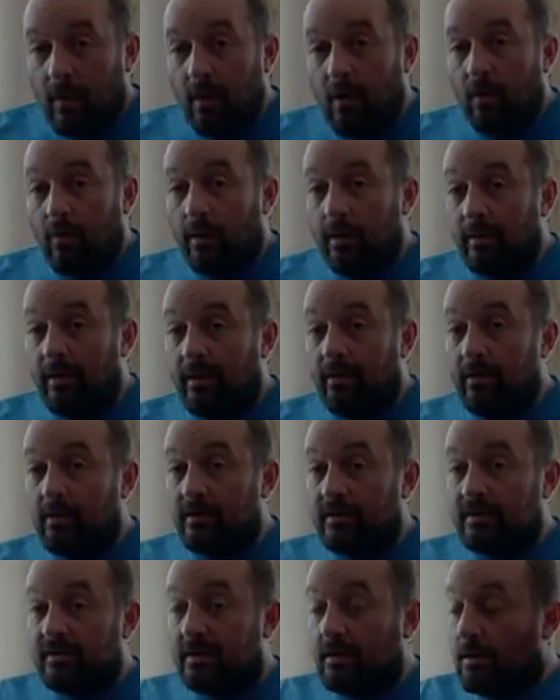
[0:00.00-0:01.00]
And what I'm going to do
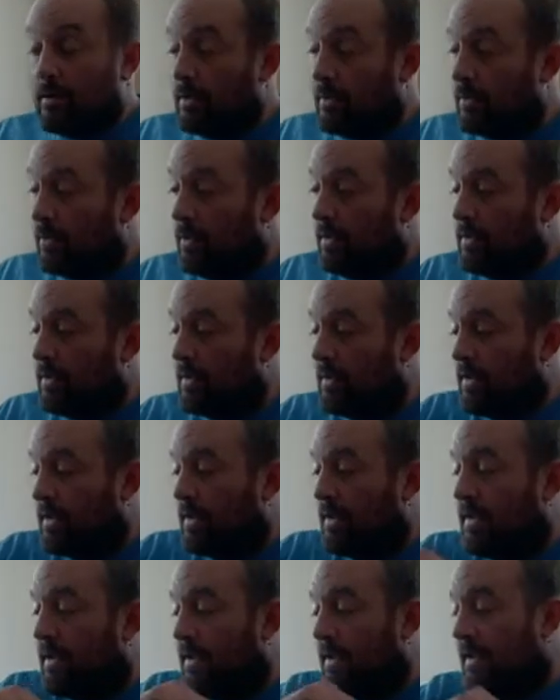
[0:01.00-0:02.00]
with this glue
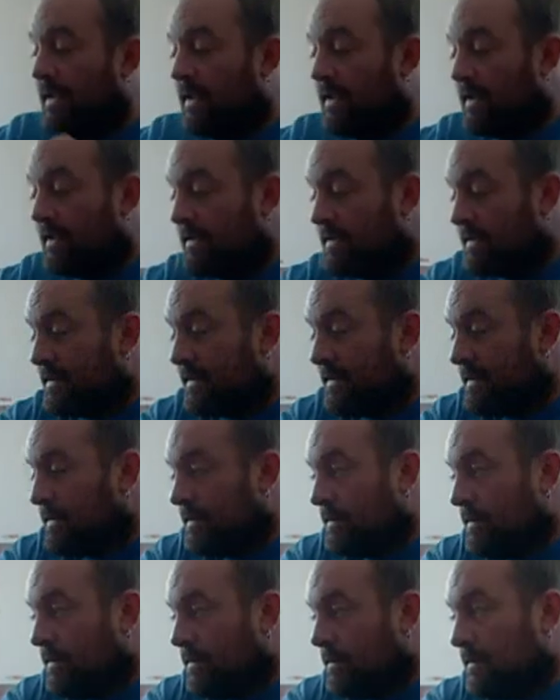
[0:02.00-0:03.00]
is
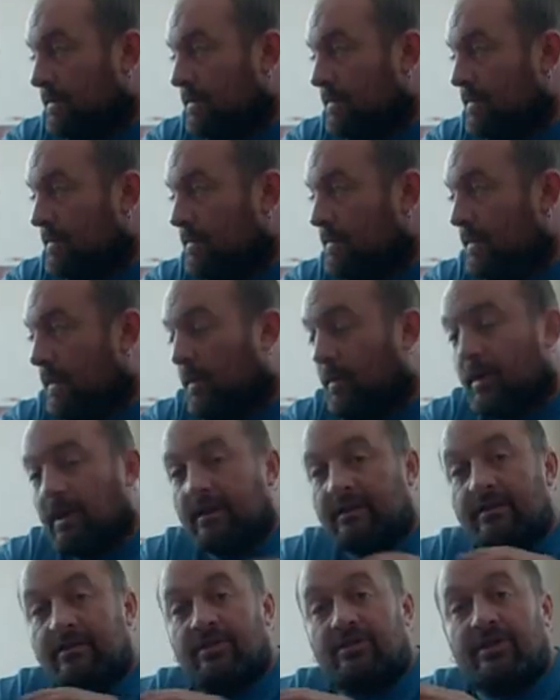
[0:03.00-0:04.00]
I'm going to
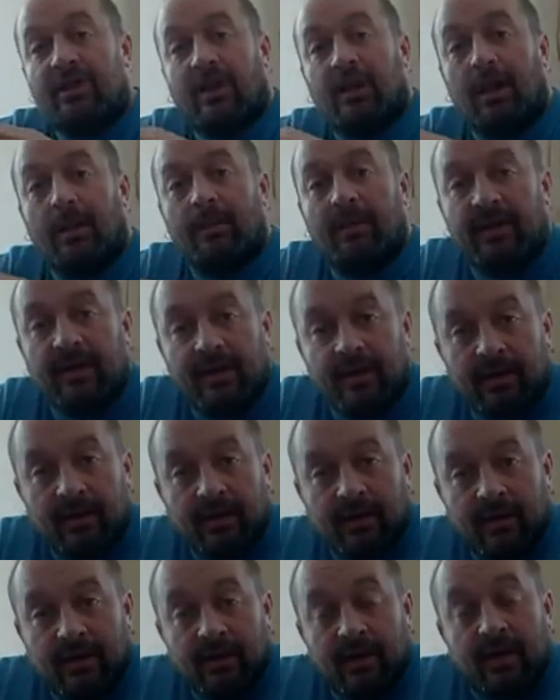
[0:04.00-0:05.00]
let this gel up again.
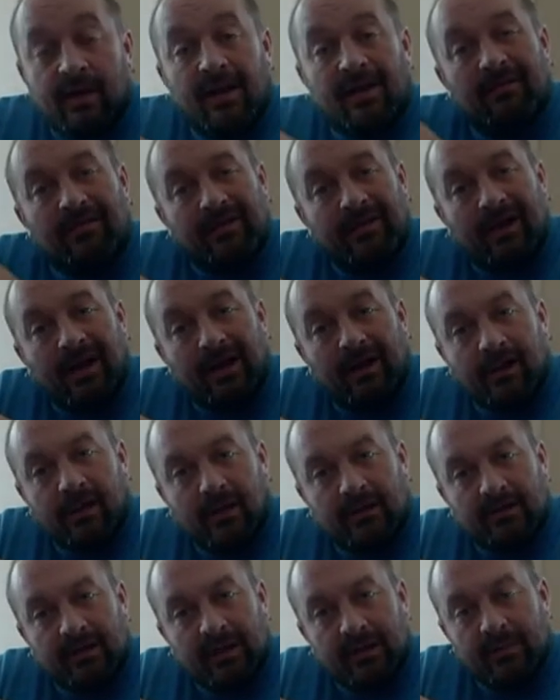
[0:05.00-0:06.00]
And I forgot a
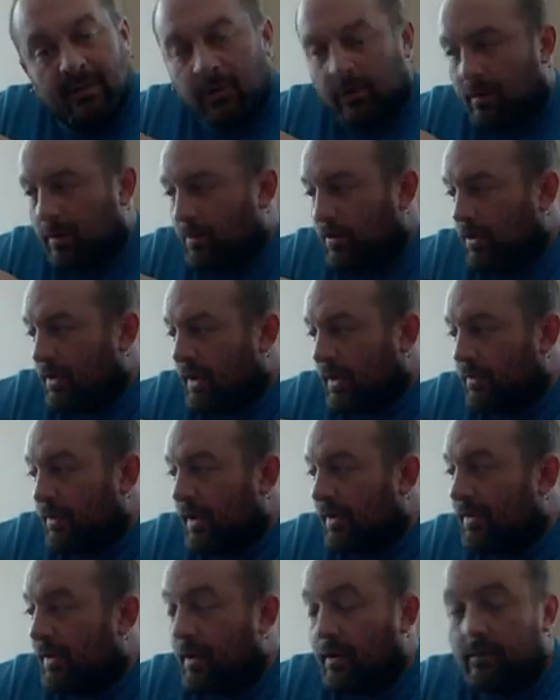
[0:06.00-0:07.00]
long time ago in a book I
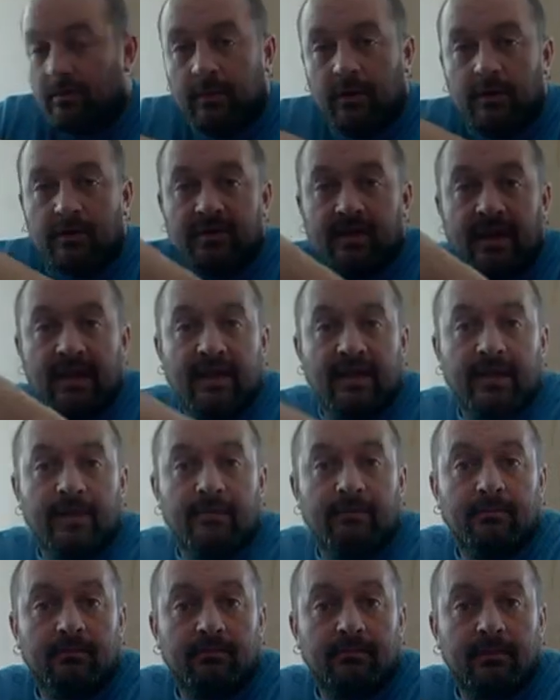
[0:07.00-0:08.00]
read that you can take
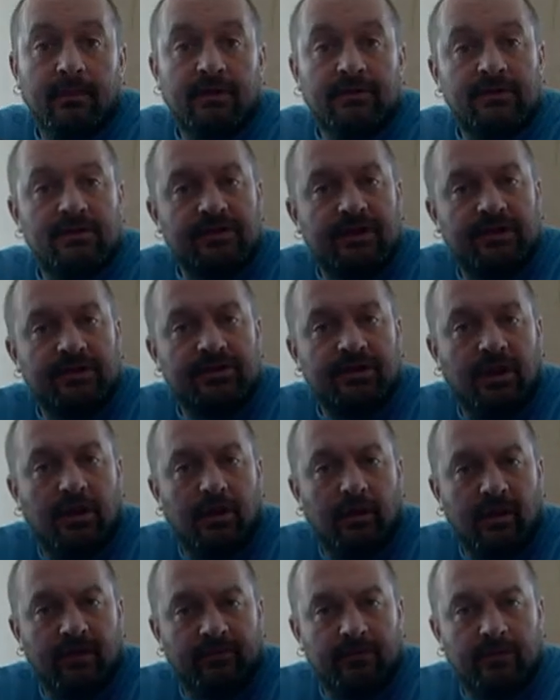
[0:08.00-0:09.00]
it, and just like
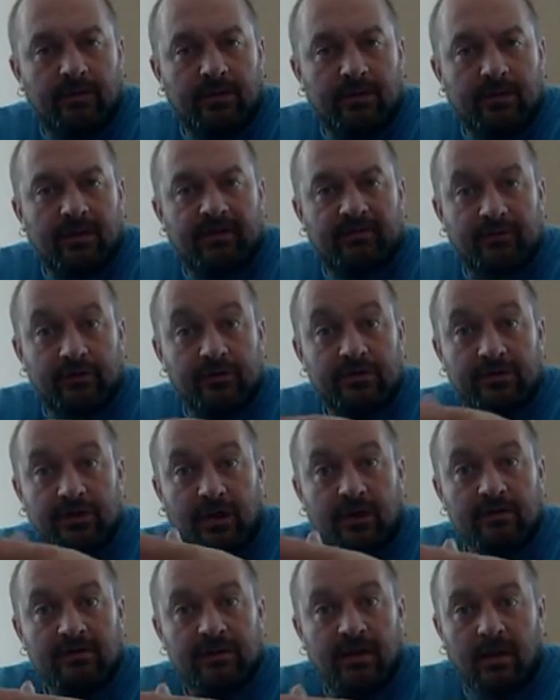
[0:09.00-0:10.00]
Jello, after it
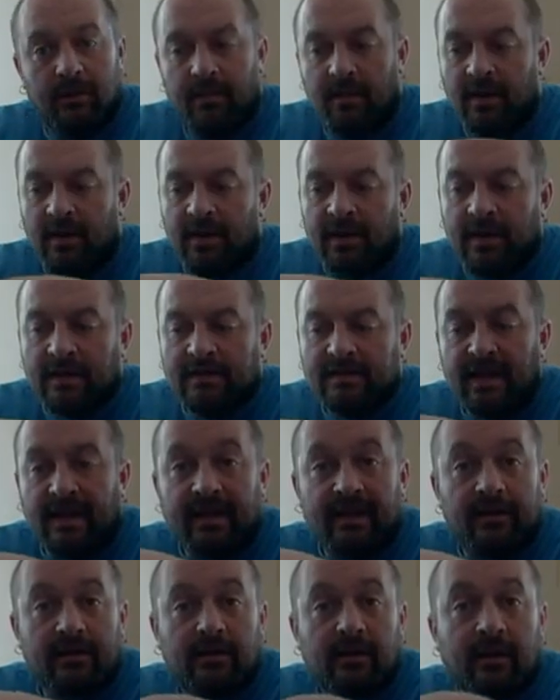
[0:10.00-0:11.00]
gels up,
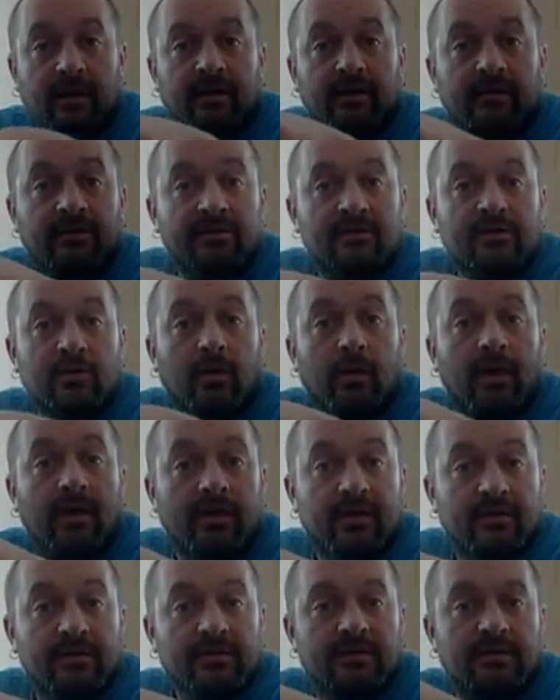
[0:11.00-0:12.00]
take it and cut it into
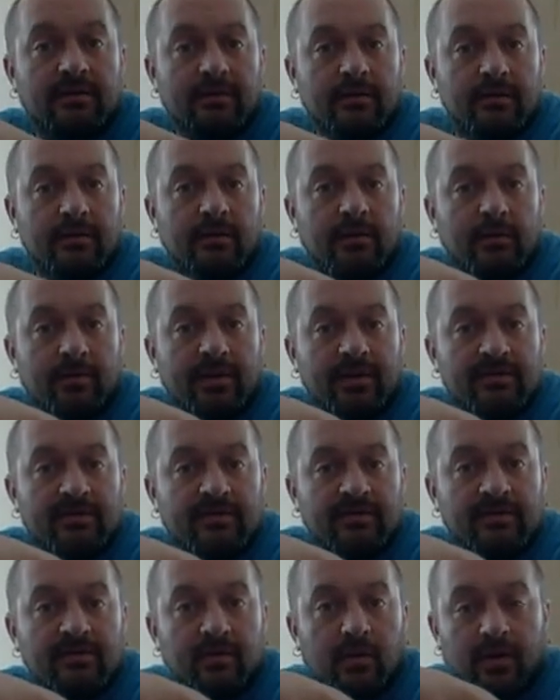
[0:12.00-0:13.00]
squares, little
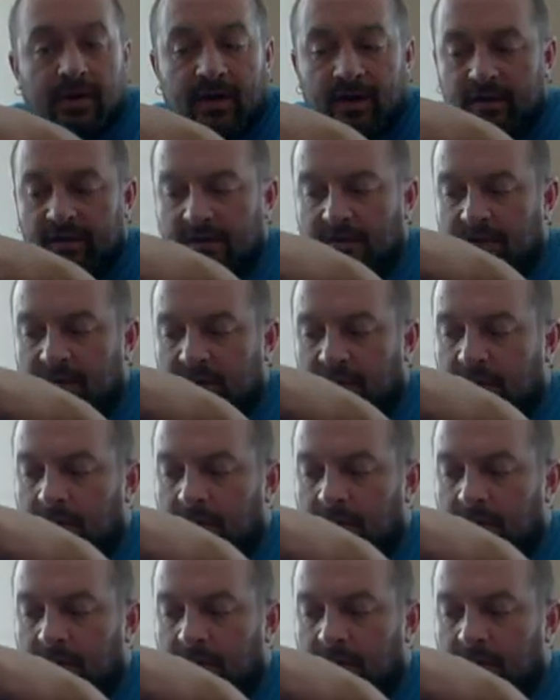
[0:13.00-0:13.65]
pieces of squares.